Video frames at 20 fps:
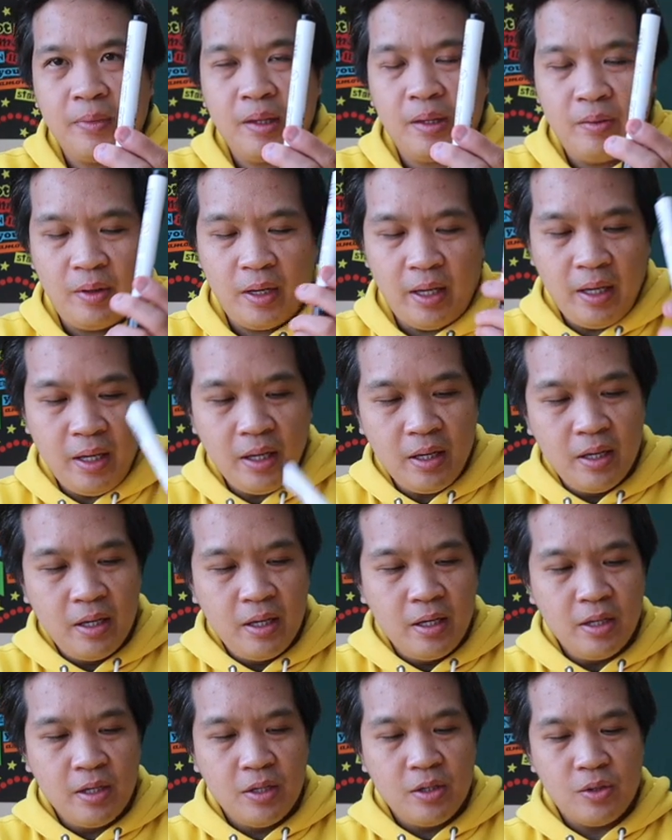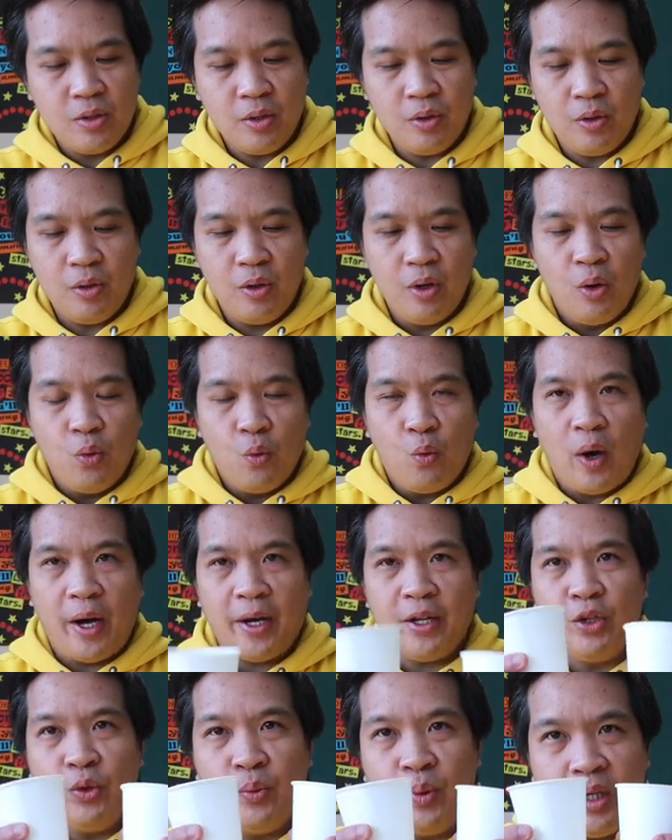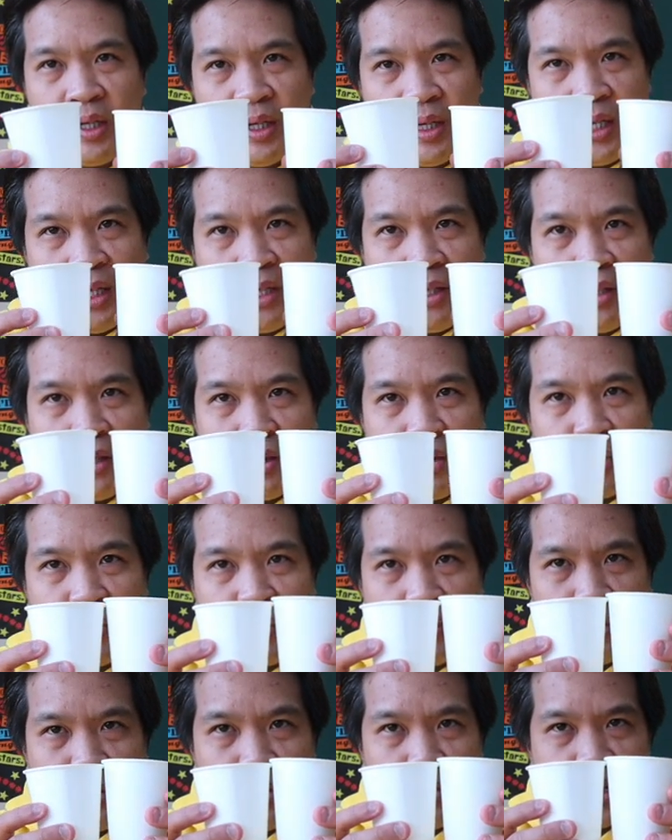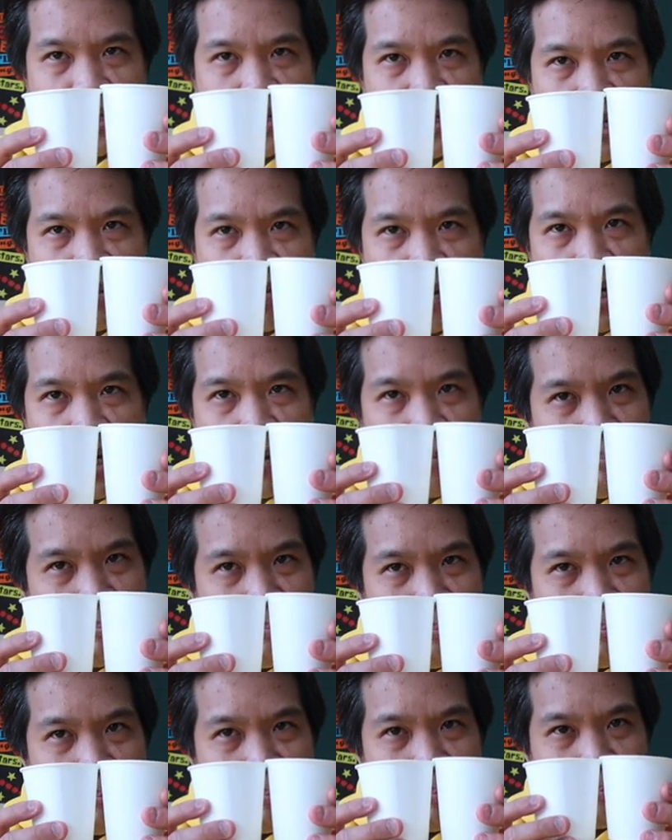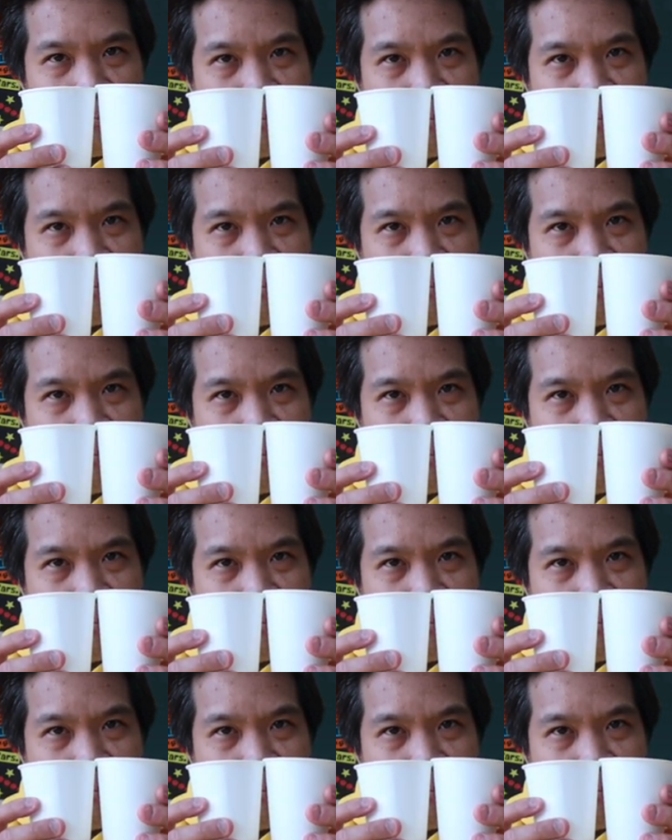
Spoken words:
Okay, so why do we need to use the same cup?